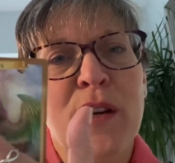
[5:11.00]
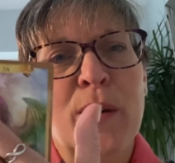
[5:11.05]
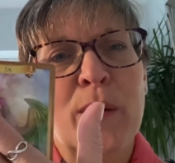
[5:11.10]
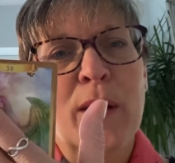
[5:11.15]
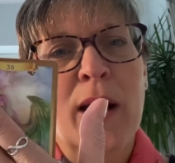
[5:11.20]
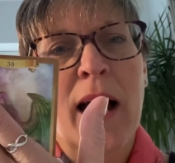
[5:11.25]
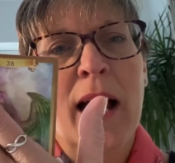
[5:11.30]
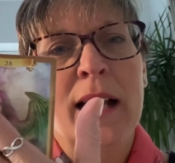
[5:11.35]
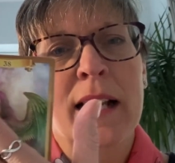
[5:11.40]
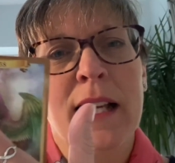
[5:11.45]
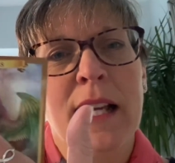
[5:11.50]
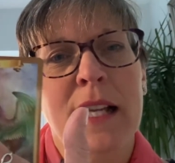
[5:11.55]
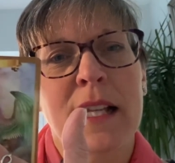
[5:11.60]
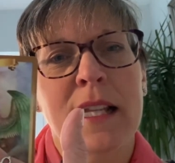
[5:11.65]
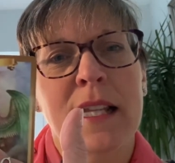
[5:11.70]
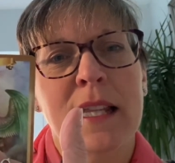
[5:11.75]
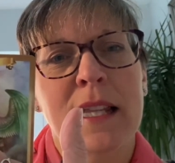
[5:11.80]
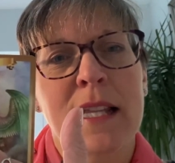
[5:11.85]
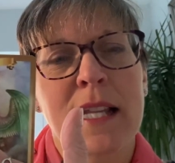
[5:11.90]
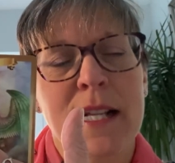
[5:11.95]
like
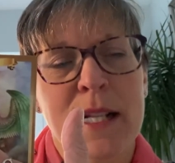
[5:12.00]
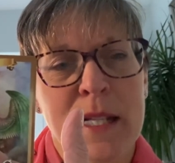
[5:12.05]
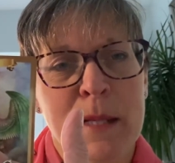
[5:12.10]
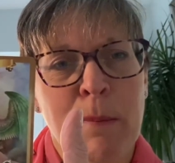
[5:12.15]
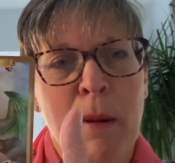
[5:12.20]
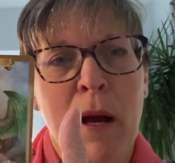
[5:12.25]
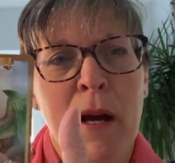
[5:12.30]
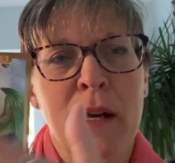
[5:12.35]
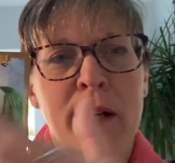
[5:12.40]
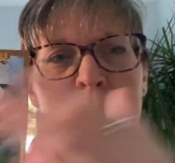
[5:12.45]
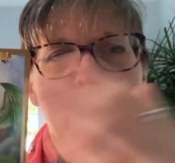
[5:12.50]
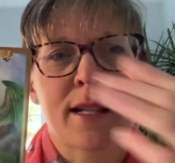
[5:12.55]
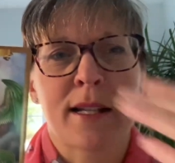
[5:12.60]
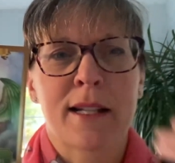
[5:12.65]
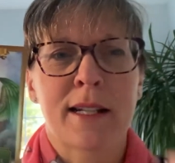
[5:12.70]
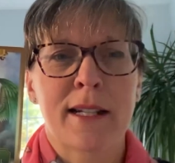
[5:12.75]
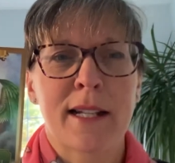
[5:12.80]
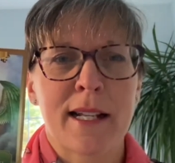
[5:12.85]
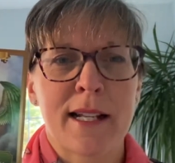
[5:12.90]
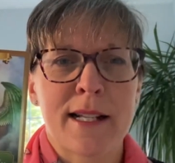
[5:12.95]
this
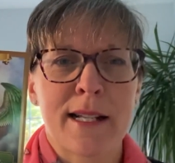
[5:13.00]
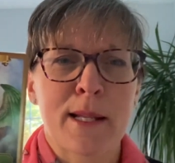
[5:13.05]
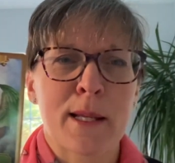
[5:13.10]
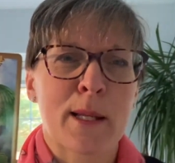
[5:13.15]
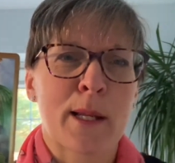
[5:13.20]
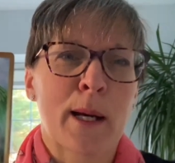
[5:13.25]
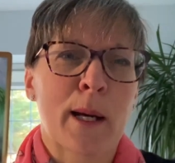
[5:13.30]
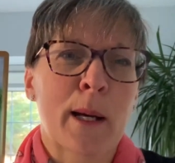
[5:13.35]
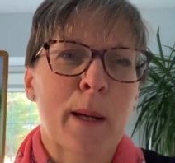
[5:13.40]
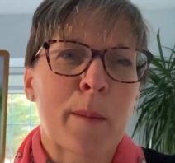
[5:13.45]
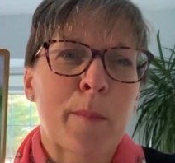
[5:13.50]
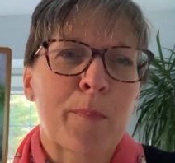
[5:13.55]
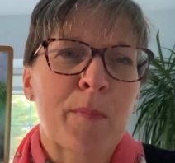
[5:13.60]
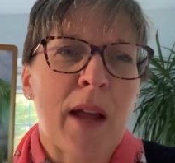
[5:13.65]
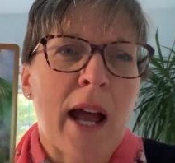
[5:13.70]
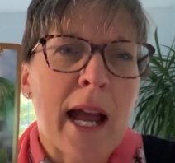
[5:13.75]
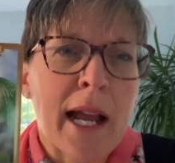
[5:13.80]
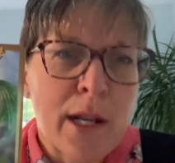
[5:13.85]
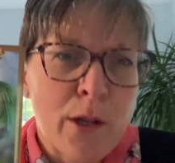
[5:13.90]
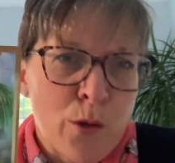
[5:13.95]
person is the
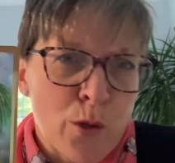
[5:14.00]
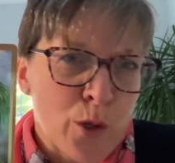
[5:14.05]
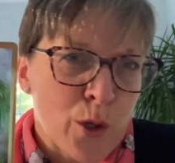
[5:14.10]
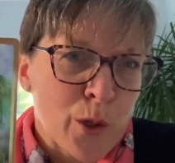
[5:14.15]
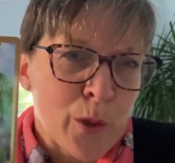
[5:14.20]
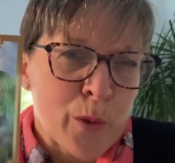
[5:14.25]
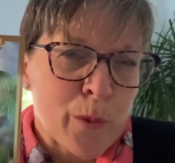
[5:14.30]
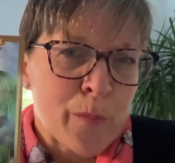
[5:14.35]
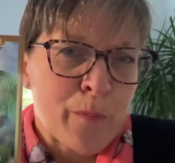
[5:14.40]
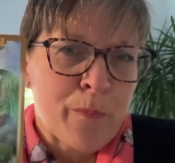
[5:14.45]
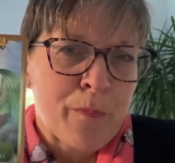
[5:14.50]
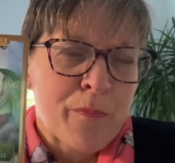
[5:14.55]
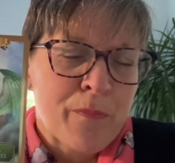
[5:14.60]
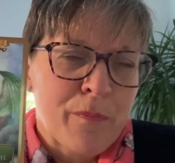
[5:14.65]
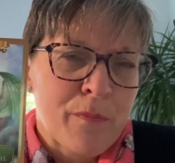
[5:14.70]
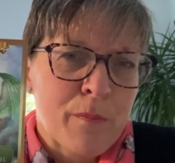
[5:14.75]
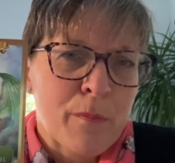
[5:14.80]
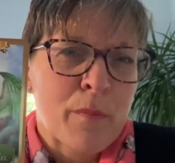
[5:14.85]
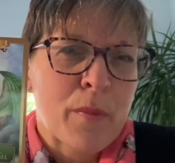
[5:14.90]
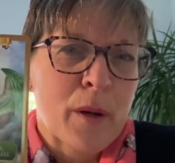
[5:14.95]
angel
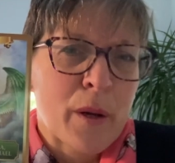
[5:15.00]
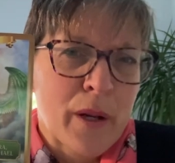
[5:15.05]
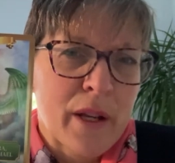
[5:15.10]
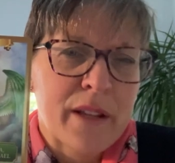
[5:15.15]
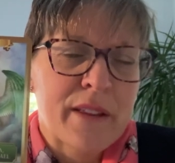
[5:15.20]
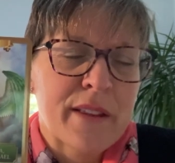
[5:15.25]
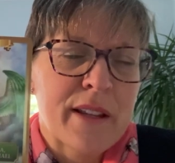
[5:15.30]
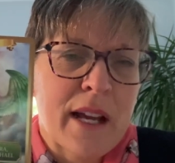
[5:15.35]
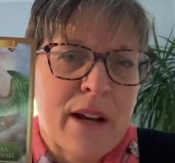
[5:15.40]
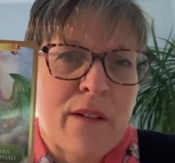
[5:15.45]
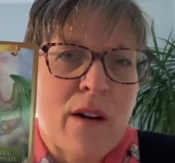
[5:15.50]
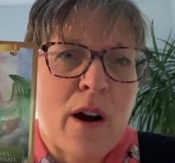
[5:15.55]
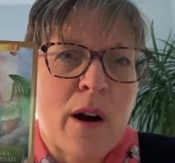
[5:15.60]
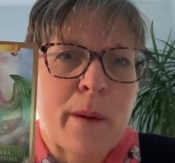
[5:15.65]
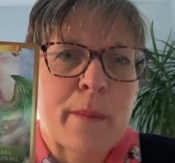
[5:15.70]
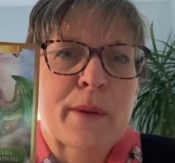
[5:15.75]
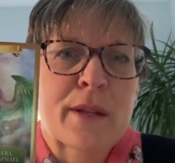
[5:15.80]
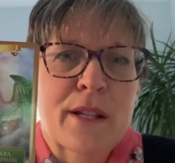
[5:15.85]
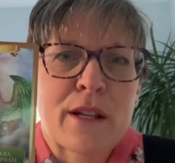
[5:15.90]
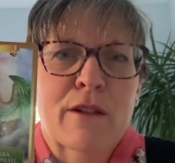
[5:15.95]
putting their
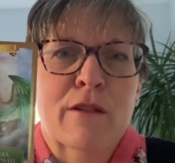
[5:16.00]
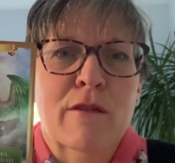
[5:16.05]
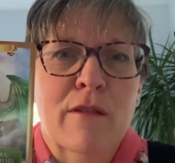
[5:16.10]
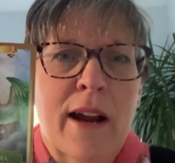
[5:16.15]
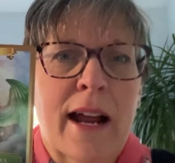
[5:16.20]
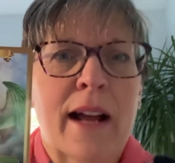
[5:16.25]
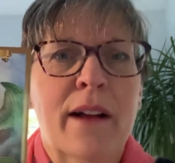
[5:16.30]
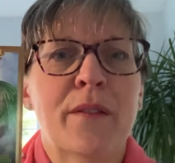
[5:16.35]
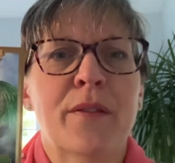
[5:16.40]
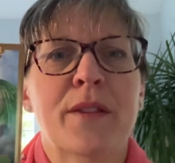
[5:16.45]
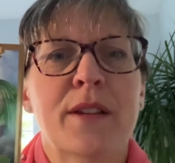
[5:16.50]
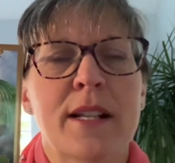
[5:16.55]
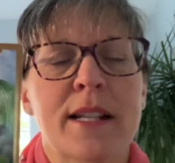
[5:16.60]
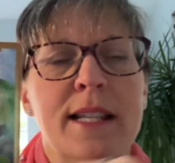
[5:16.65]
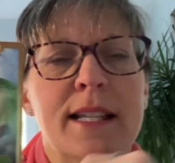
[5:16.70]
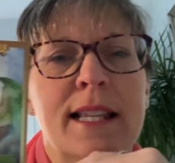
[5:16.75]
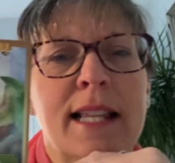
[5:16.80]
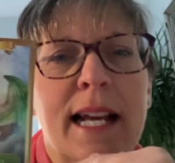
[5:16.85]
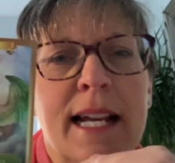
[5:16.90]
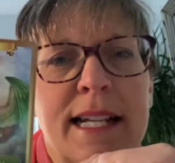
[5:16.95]
arms around
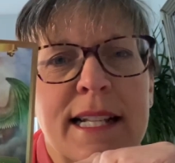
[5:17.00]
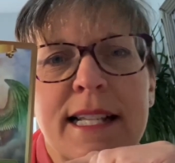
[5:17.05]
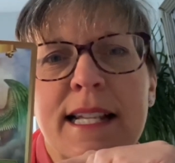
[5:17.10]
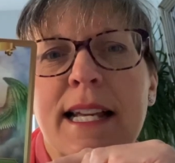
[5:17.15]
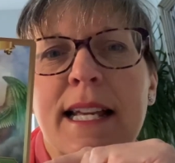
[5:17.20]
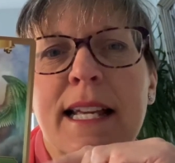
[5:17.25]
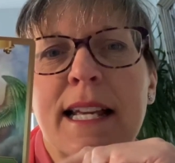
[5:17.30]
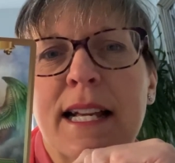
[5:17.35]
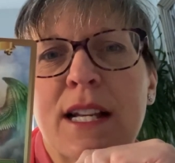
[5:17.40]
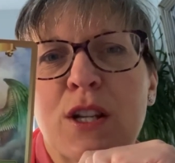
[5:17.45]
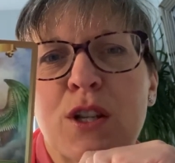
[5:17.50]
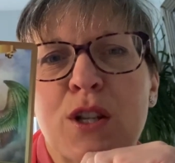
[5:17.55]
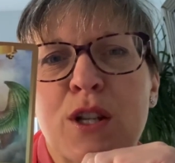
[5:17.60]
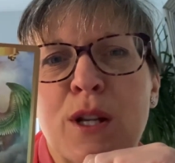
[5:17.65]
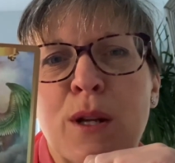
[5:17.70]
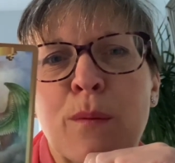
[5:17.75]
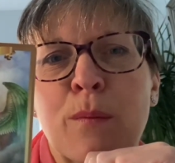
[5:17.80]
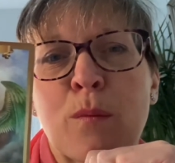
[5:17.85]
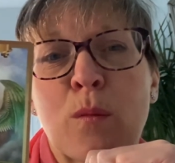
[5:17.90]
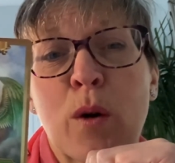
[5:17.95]
this lady as
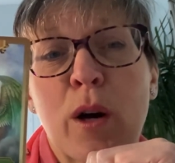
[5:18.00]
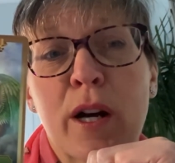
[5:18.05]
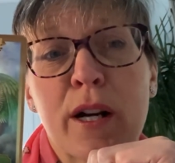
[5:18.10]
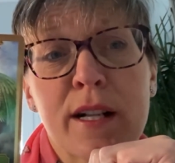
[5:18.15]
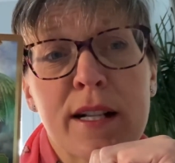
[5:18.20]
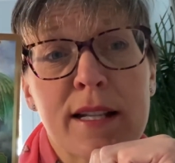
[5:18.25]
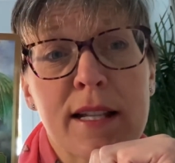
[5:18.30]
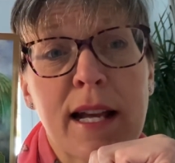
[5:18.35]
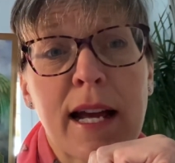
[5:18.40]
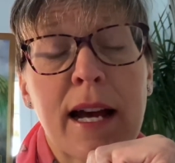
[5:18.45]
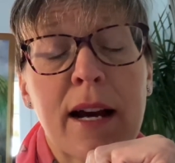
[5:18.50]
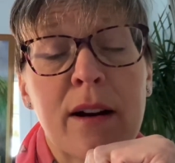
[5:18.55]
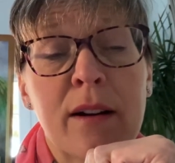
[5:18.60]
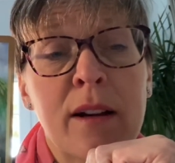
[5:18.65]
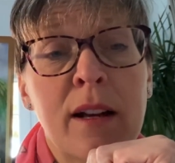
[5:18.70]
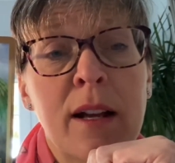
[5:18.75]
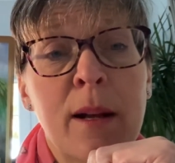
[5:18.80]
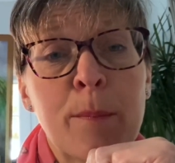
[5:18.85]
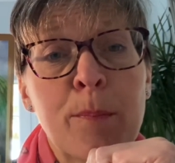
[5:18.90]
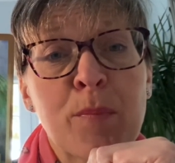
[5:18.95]
she works out
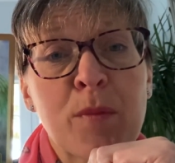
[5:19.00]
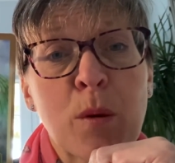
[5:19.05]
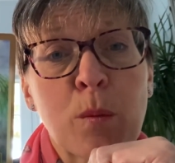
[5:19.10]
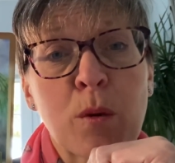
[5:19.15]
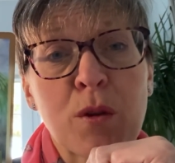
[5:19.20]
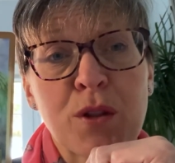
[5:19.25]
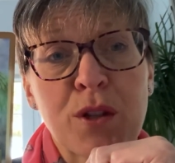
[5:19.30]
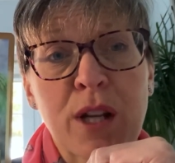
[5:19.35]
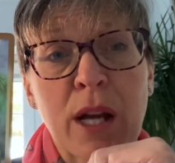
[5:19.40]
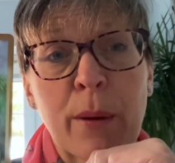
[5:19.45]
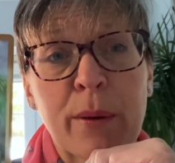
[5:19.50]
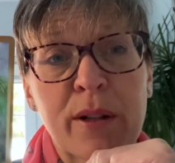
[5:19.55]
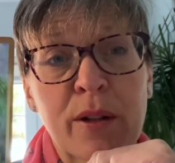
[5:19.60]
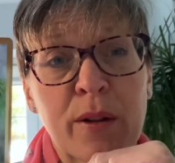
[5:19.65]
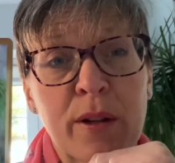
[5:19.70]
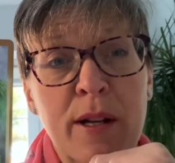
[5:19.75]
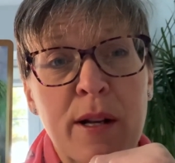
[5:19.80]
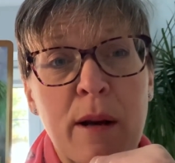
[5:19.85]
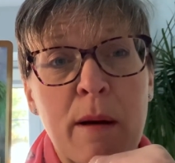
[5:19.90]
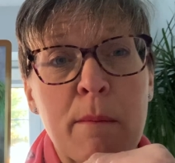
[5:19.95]
what's going on
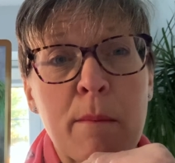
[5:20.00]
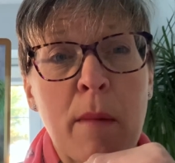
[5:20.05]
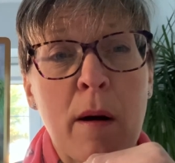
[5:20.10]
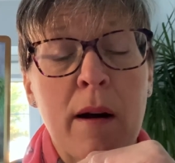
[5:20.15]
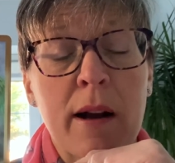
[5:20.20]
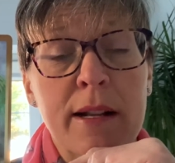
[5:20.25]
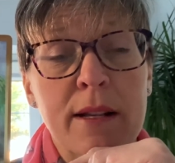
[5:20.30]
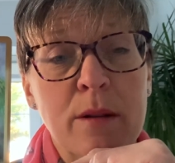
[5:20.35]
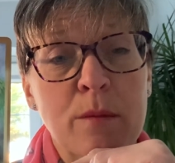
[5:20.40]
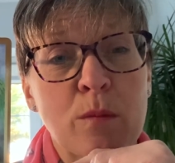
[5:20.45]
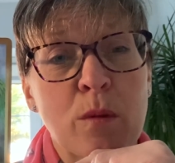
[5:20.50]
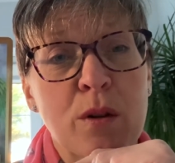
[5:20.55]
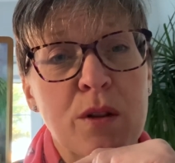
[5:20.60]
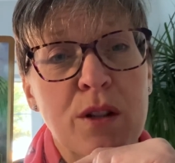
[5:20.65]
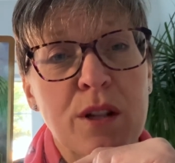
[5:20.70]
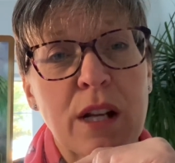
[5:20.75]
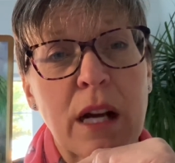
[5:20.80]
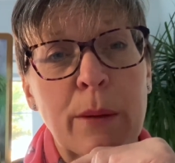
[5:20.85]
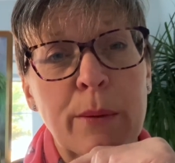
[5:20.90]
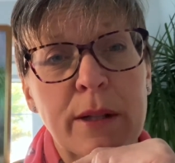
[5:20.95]
in her mind and what's
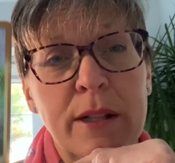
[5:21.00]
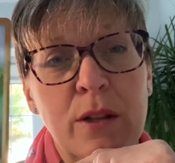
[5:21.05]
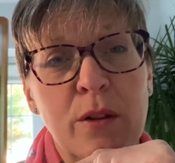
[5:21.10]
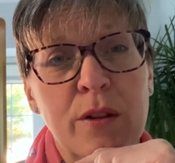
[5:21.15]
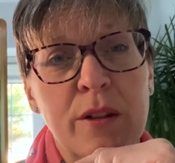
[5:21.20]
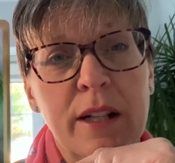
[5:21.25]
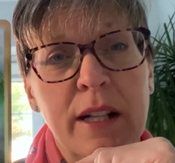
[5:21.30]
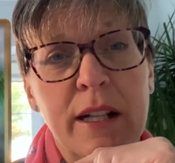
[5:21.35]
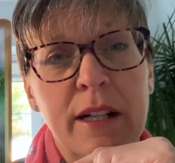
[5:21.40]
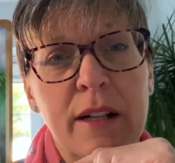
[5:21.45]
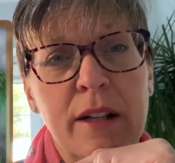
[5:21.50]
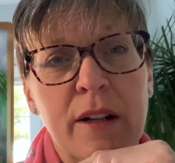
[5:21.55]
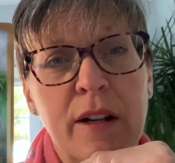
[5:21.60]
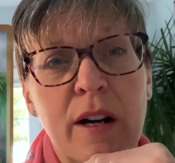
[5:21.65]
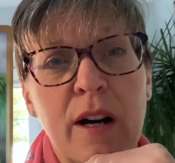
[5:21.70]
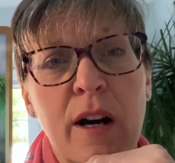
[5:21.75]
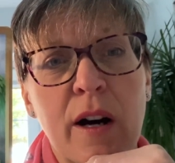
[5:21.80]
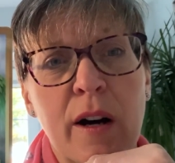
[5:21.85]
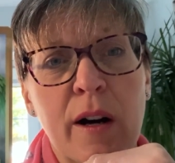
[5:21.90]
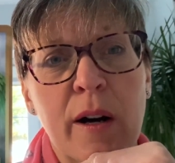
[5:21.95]
going on in her
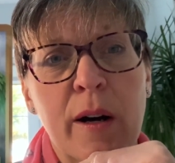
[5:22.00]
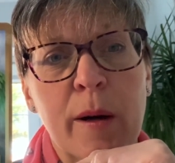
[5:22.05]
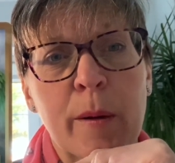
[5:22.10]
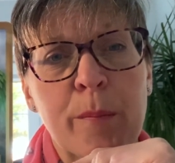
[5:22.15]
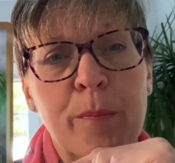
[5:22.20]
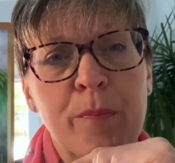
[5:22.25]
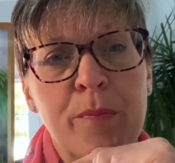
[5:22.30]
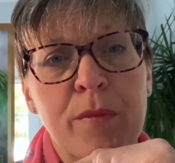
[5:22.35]
heart.